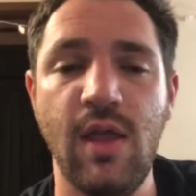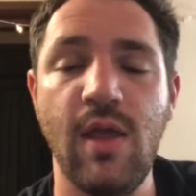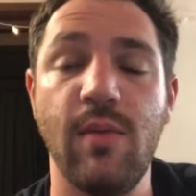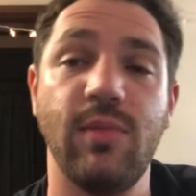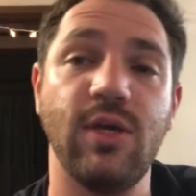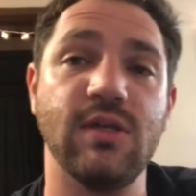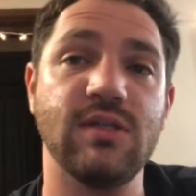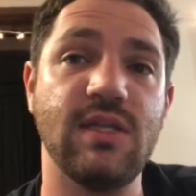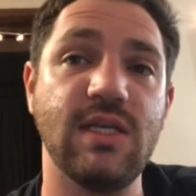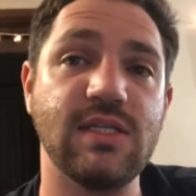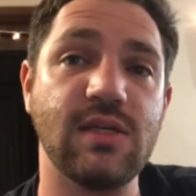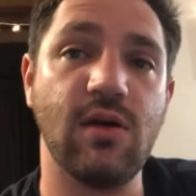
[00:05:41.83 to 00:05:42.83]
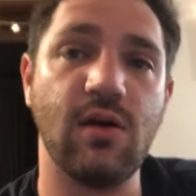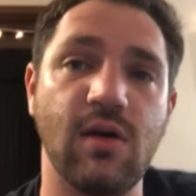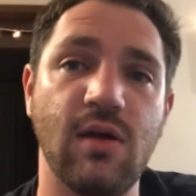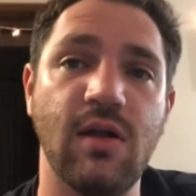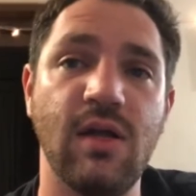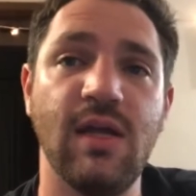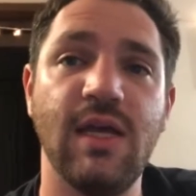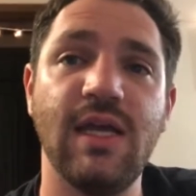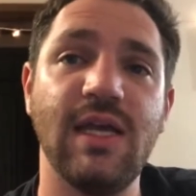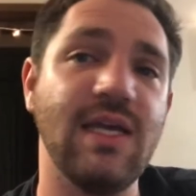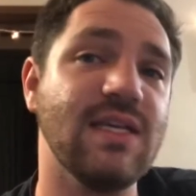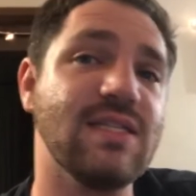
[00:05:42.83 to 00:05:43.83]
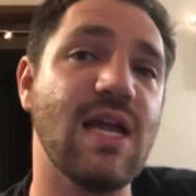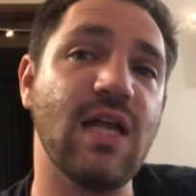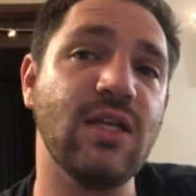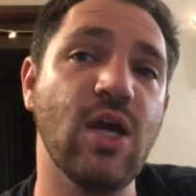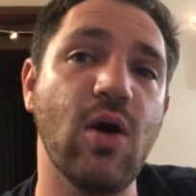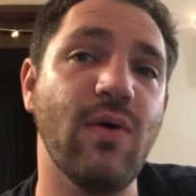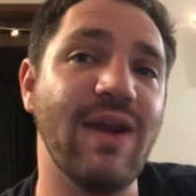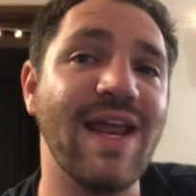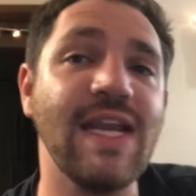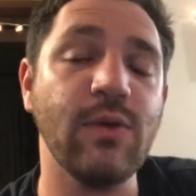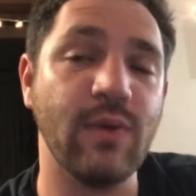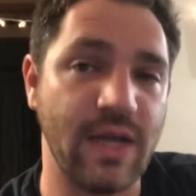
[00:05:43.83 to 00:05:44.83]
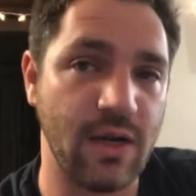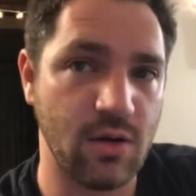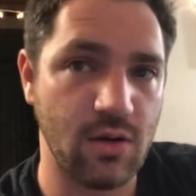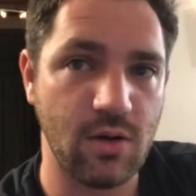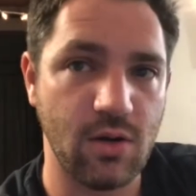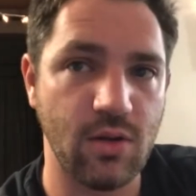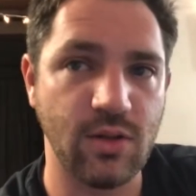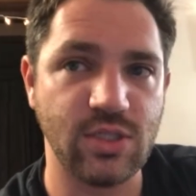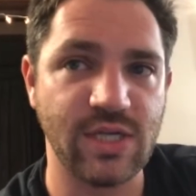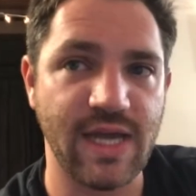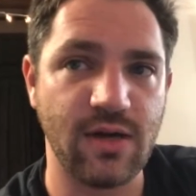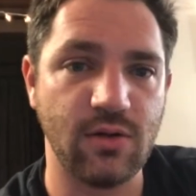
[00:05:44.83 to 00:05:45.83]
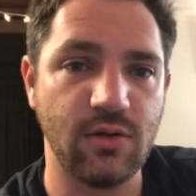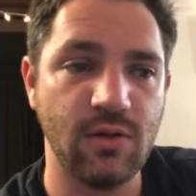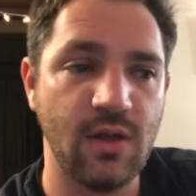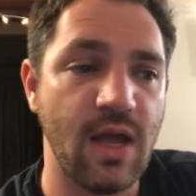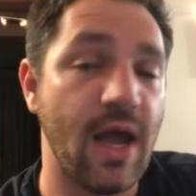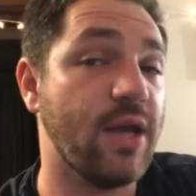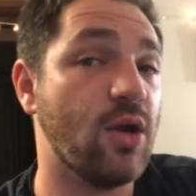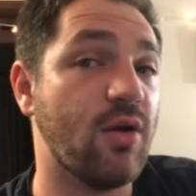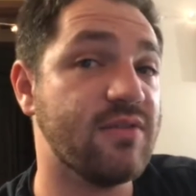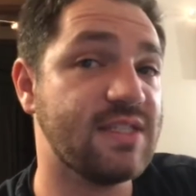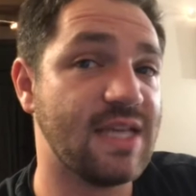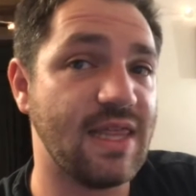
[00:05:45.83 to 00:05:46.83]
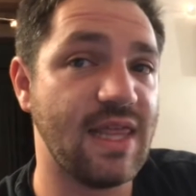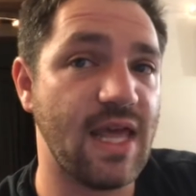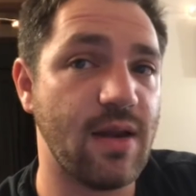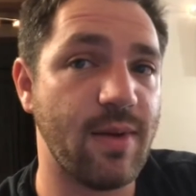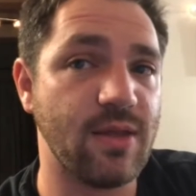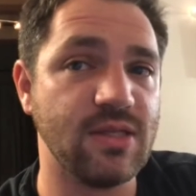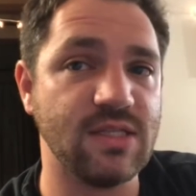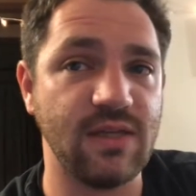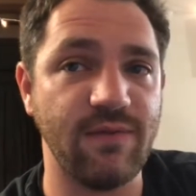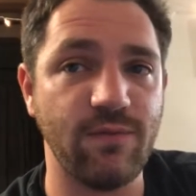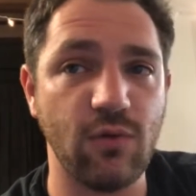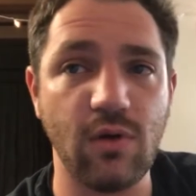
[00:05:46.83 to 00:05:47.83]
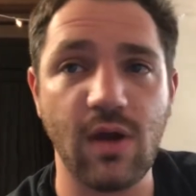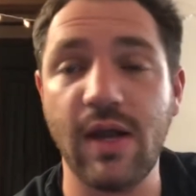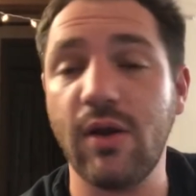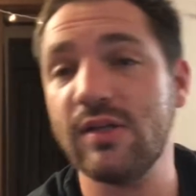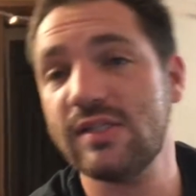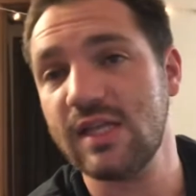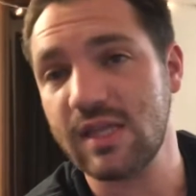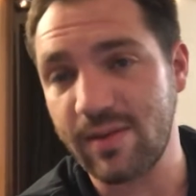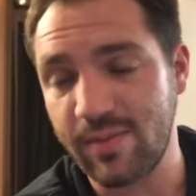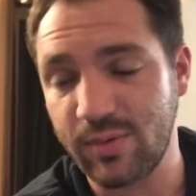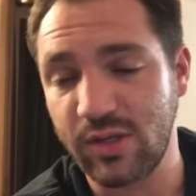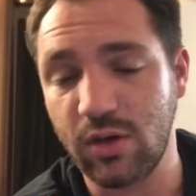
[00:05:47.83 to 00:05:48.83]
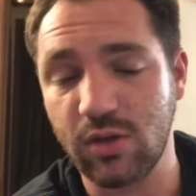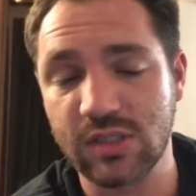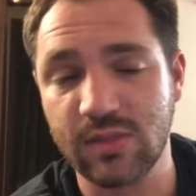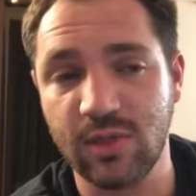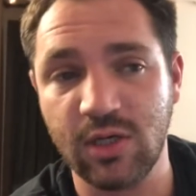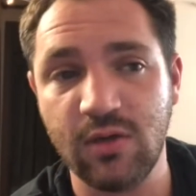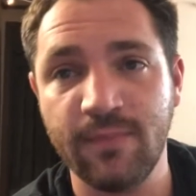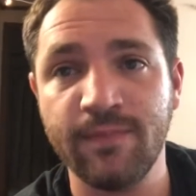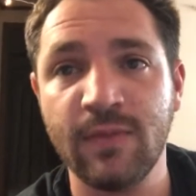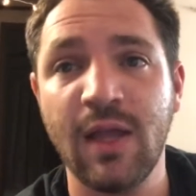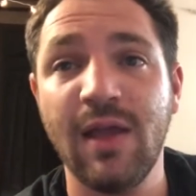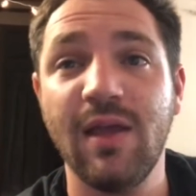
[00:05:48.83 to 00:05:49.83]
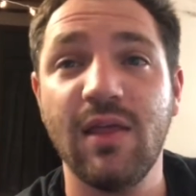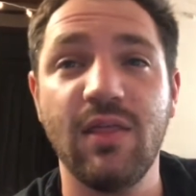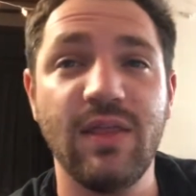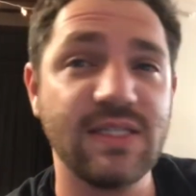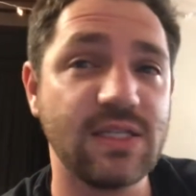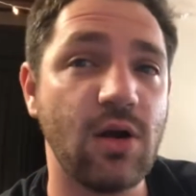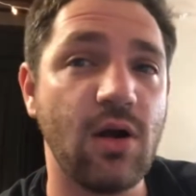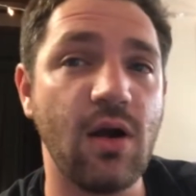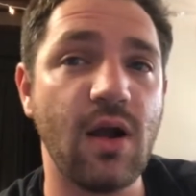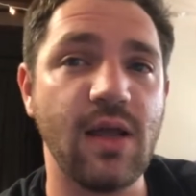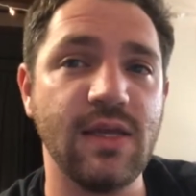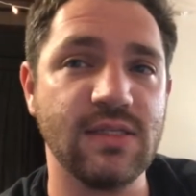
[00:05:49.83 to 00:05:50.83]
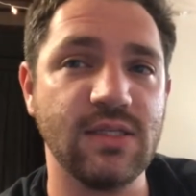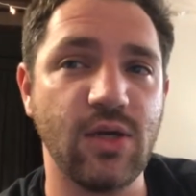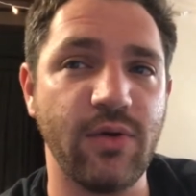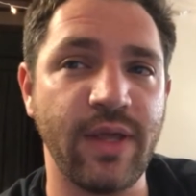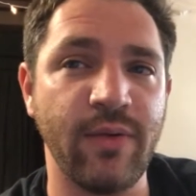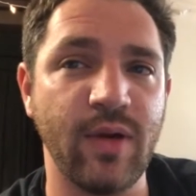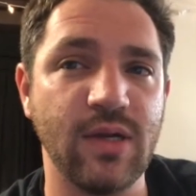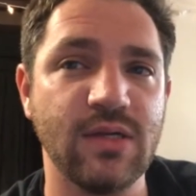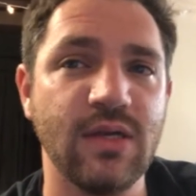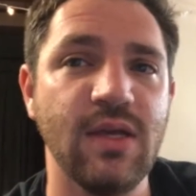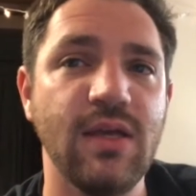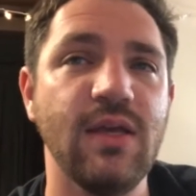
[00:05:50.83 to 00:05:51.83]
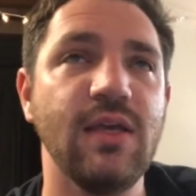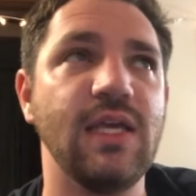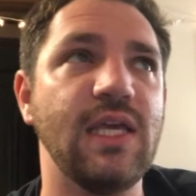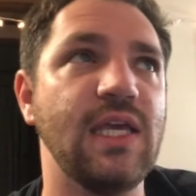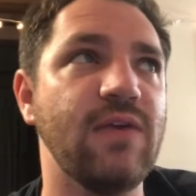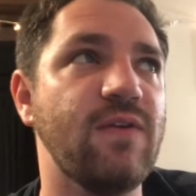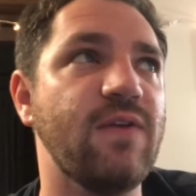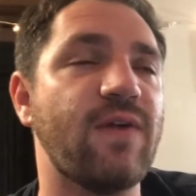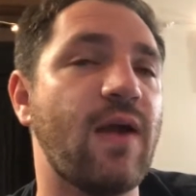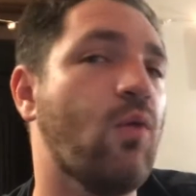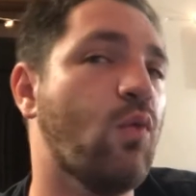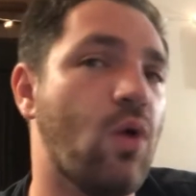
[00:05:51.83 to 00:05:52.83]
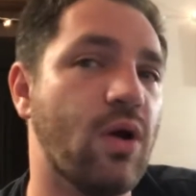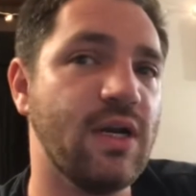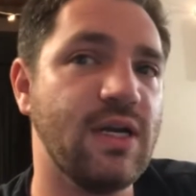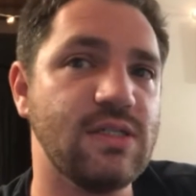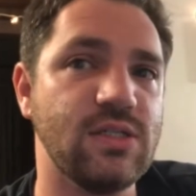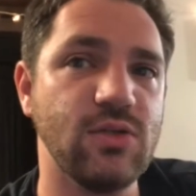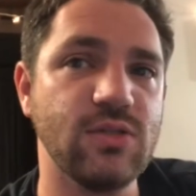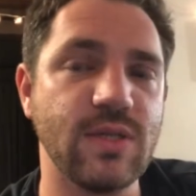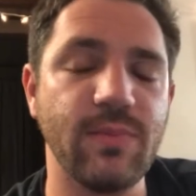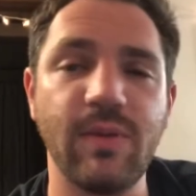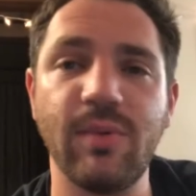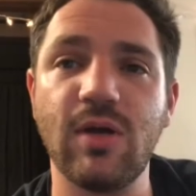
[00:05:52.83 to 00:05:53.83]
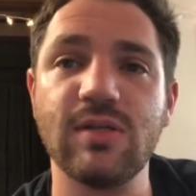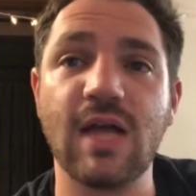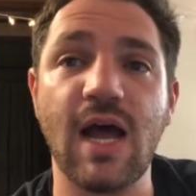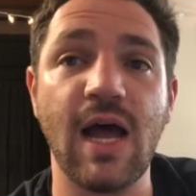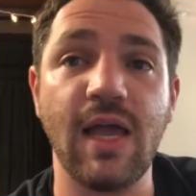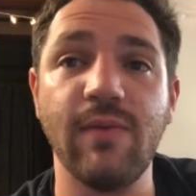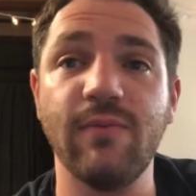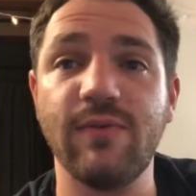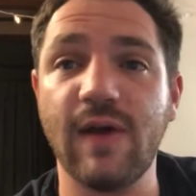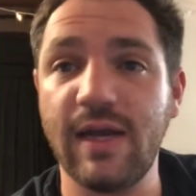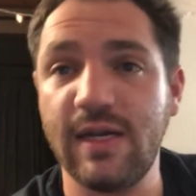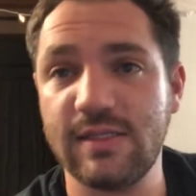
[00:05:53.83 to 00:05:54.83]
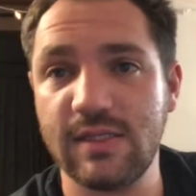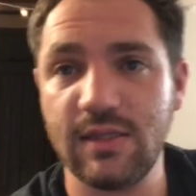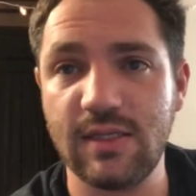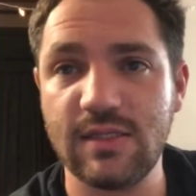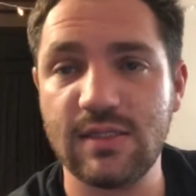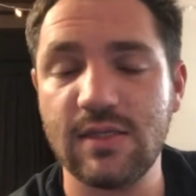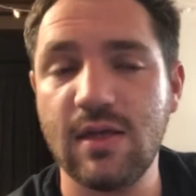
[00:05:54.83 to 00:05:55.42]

because this car is not going anywhere on the channel. I know I've said that about the Z4, I know I said that about the Altima. This car isn't going anywhere even if I wanted it to, simply because I am financing this.